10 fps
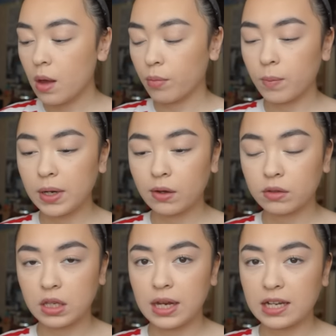Probably
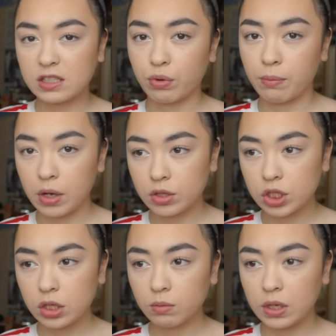on the next
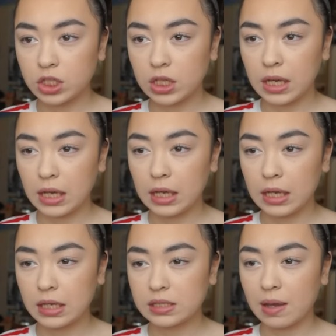promotion, which is,